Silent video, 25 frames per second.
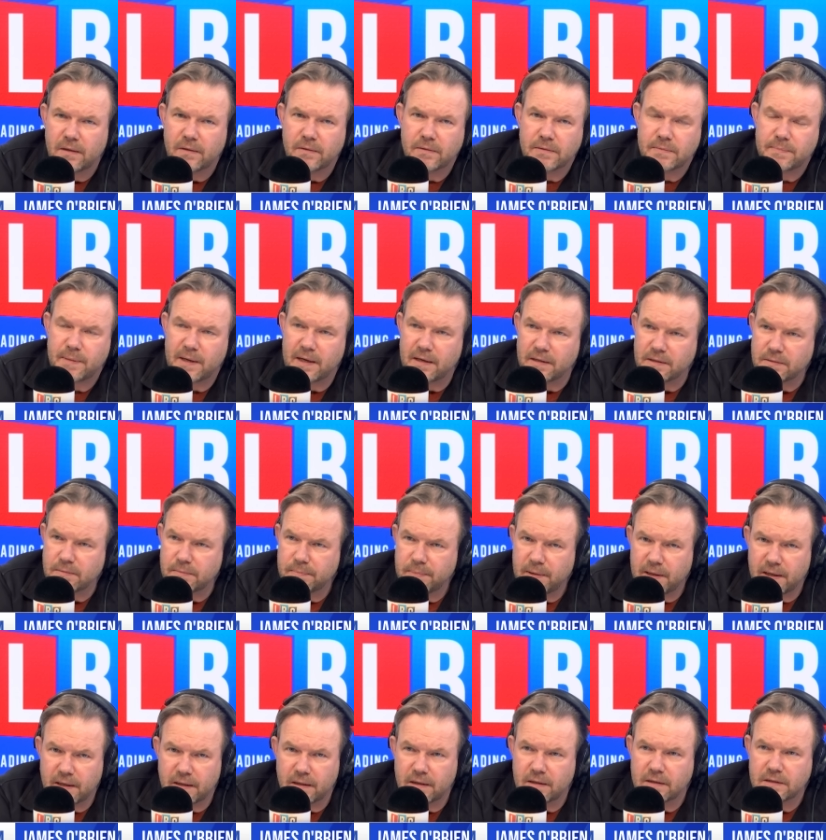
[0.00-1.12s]
whose parents were
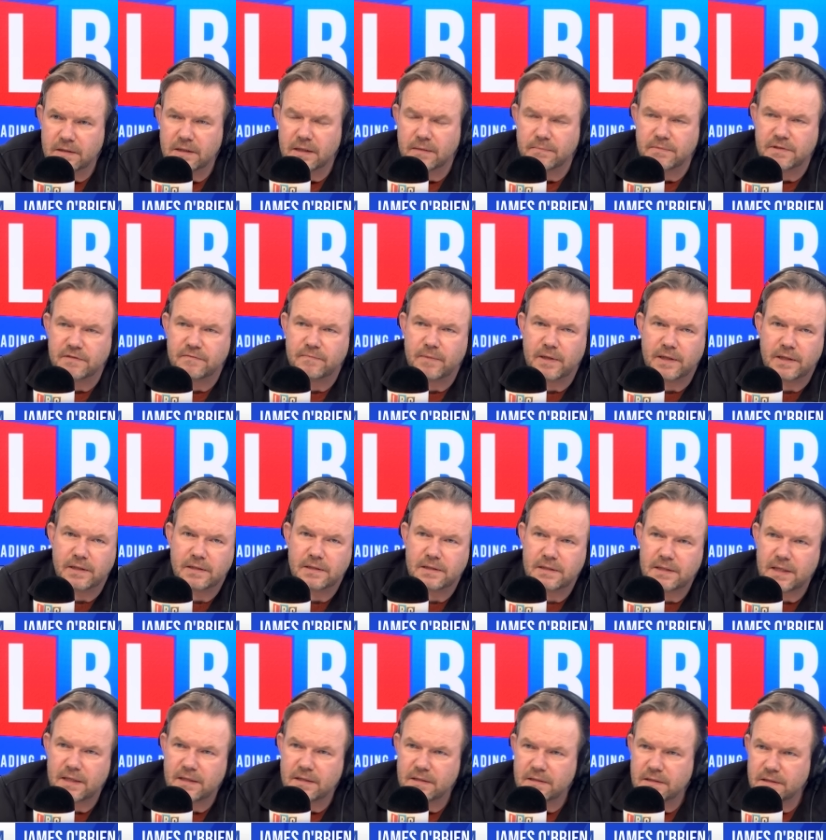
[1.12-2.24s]
paying large sums of money to
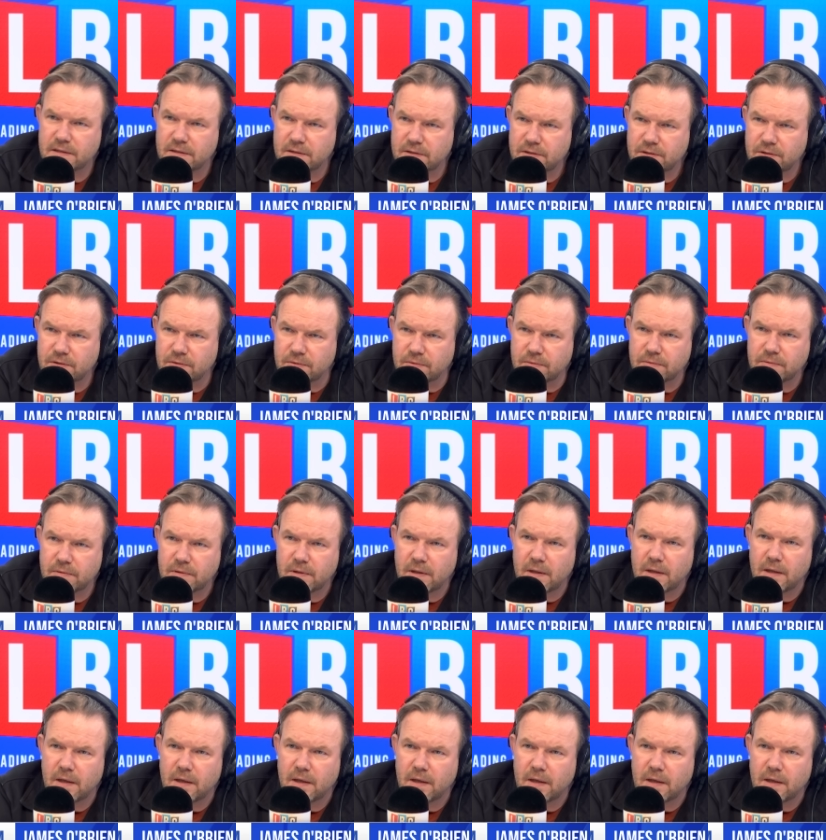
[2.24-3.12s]
send us to the school,